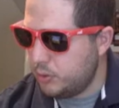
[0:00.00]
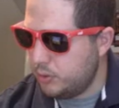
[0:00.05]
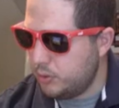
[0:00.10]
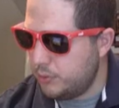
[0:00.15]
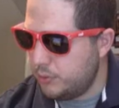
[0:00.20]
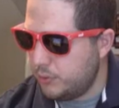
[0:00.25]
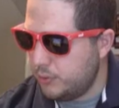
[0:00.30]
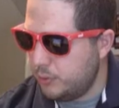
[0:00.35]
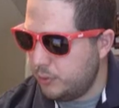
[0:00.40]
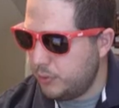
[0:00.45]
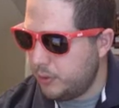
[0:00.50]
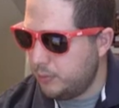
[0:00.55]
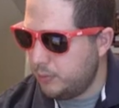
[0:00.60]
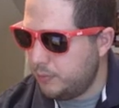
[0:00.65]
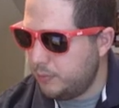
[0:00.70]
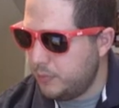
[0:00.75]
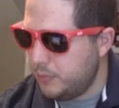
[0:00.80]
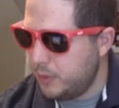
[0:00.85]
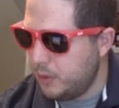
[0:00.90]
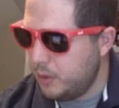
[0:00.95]
There we go.
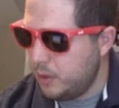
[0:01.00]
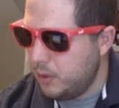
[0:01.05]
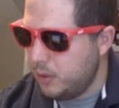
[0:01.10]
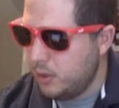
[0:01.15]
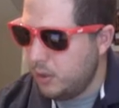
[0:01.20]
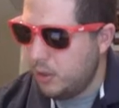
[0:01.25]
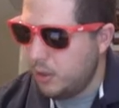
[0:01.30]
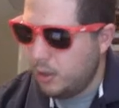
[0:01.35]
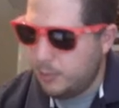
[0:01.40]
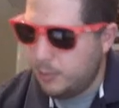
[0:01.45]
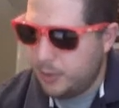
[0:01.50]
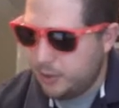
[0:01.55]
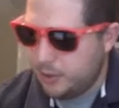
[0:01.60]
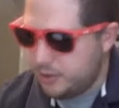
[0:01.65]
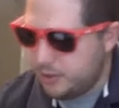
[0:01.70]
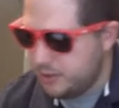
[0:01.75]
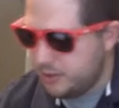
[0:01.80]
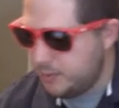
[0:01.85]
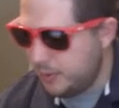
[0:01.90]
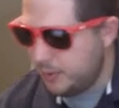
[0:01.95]
I'm not good
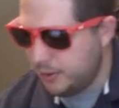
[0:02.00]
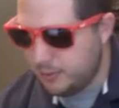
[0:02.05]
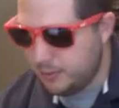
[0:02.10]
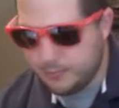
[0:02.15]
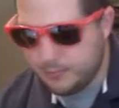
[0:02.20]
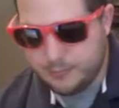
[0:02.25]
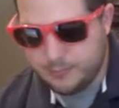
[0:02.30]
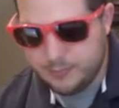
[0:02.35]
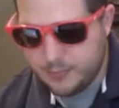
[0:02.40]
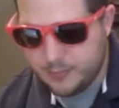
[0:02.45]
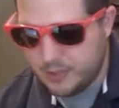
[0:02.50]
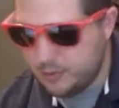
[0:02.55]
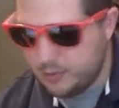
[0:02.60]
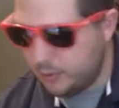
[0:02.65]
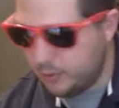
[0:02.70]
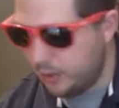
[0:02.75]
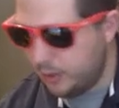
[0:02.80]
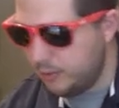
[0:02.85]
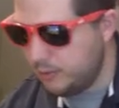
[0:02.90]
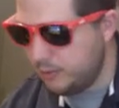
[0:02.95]
at spelling. That's
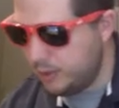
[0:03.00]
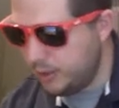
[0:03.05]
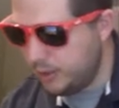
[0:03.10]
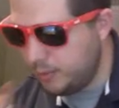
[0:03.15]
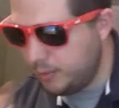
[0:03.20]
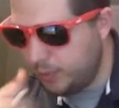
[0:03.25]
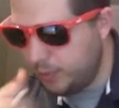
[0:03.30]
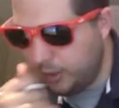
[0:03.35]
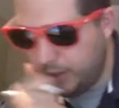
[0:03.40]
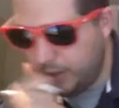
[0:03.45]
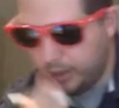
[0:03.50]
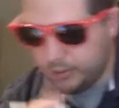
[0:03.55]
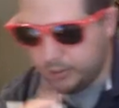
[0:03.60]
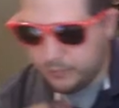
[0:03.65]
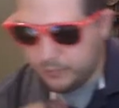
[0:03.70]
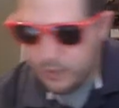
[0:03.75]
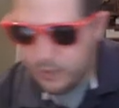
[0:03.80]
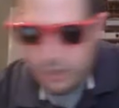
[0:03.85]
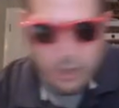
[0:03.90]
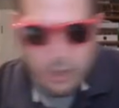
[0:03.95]
okay. I'll get better at it.
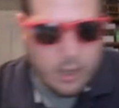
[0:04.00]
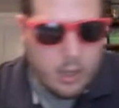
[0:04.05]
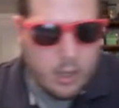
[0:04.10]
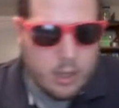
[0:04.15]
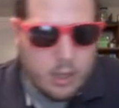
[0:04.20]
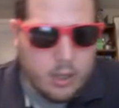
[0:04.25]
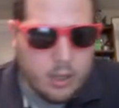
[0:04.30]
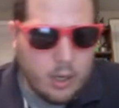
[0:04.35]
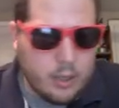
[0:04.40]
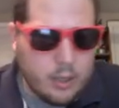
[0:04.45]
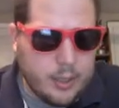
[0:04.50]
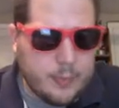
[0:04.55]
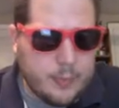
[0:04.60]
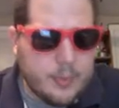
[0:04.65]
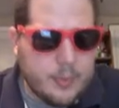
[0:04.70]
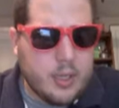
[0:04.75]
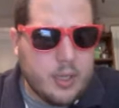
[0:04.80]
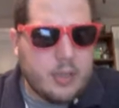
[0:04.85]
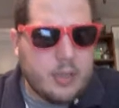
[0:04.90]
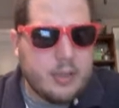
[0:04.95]
All right,
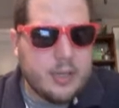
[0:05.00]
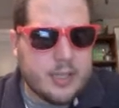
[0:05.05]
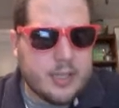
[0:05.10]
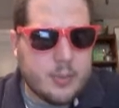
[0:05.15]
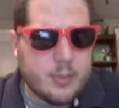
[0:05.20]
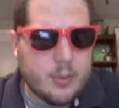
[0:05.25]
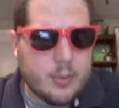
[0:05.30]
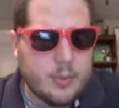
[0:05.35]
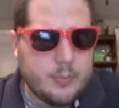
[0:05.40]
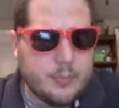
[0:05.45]
the next one.